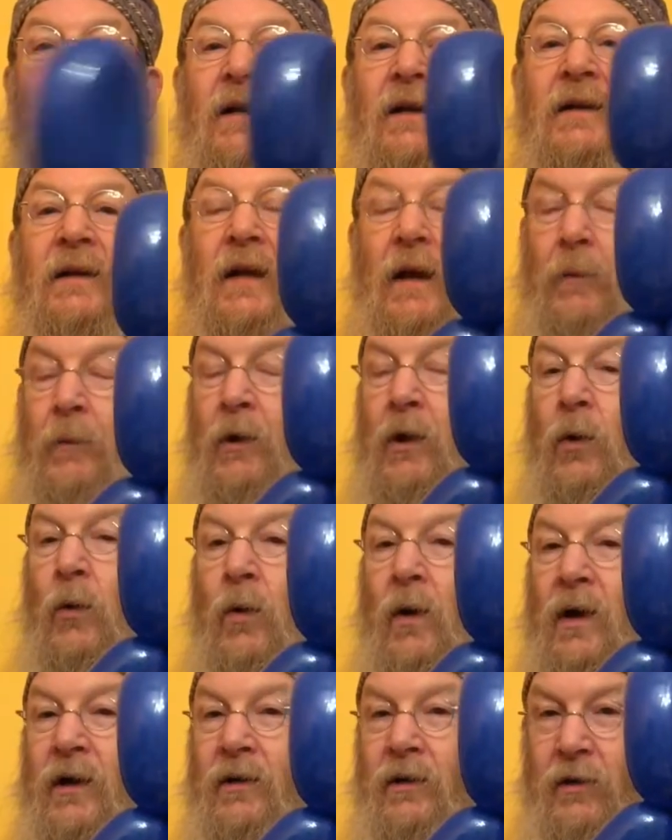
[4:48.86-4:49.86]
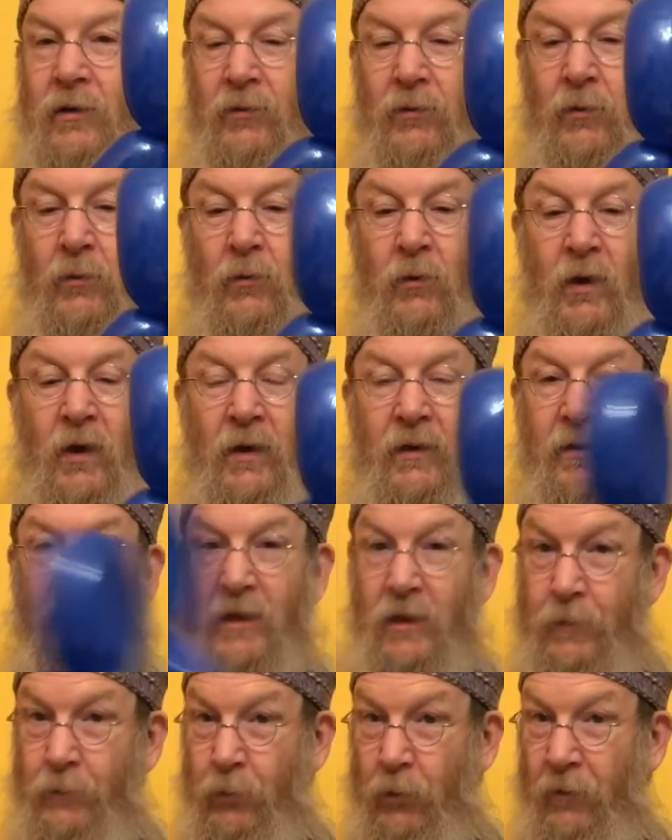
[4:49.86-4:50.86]
Now I'm going to walk you through the
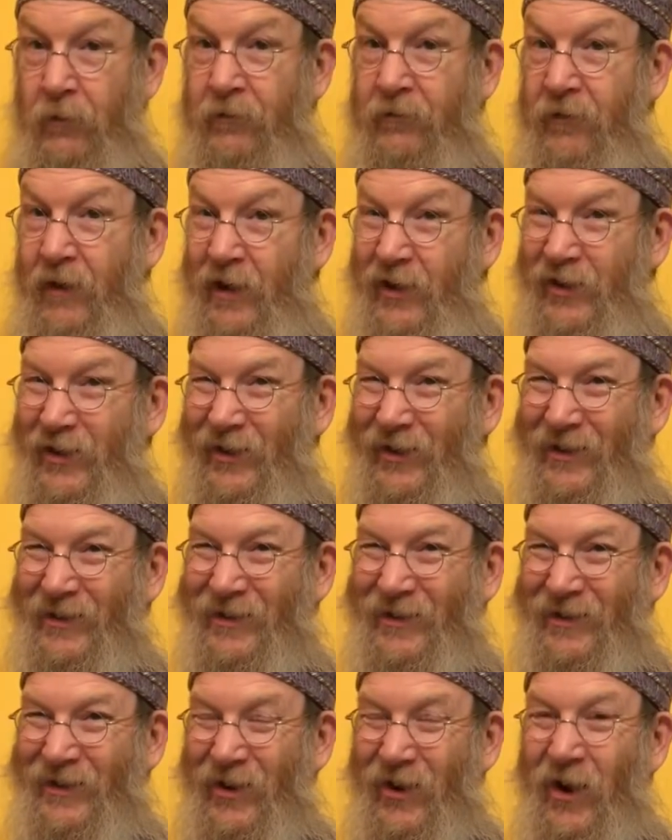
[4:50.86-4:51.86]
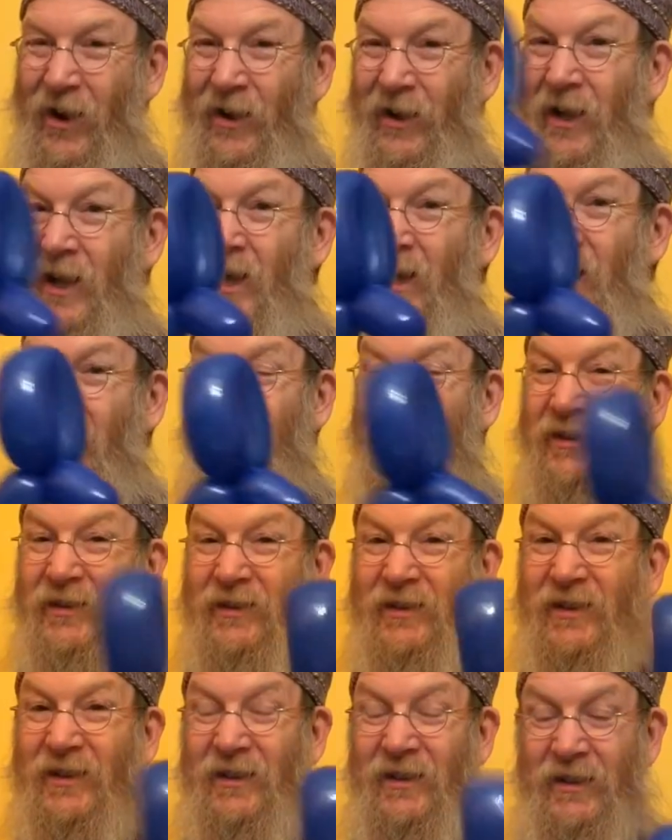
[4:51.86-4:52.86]
professional dog and you'll
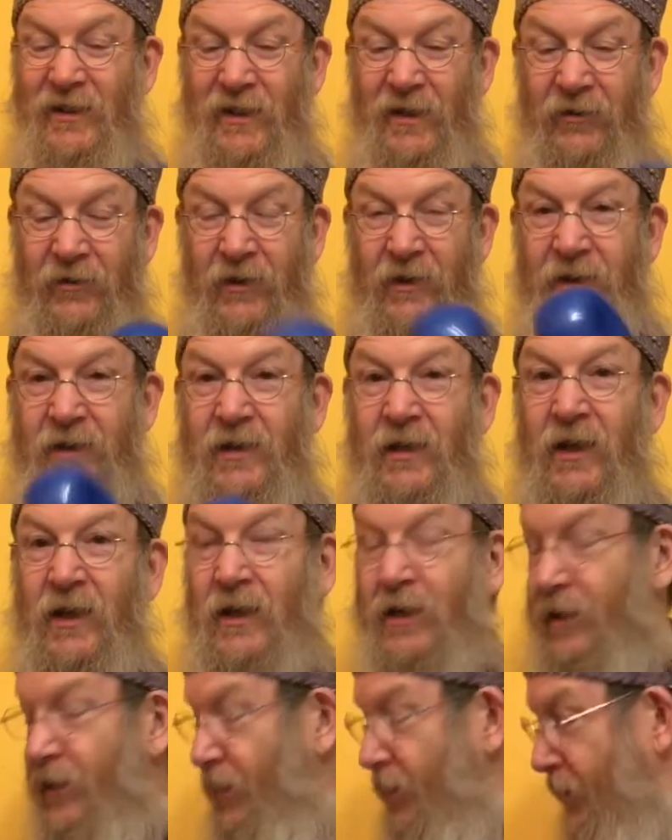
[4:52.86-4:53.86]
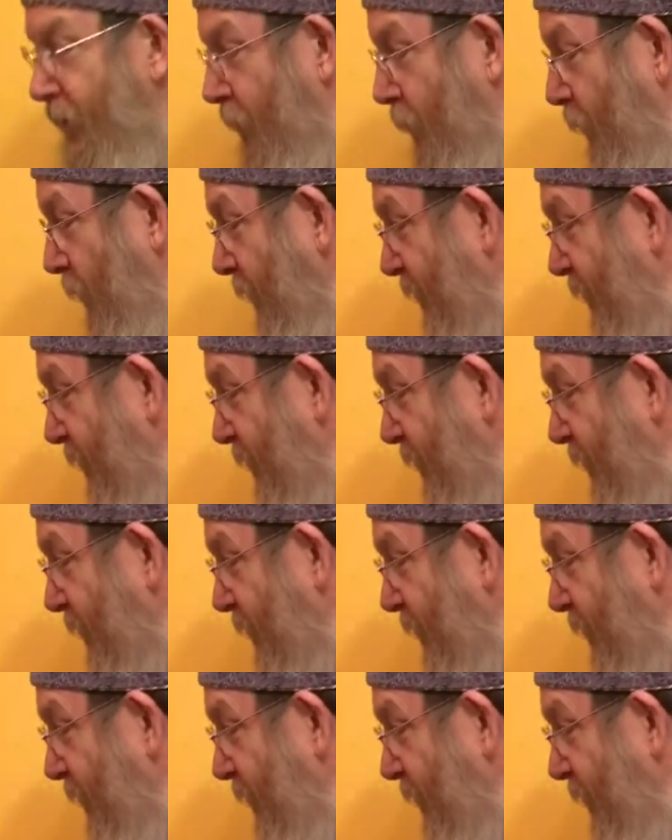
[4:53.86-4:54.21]
see the difference. So we'll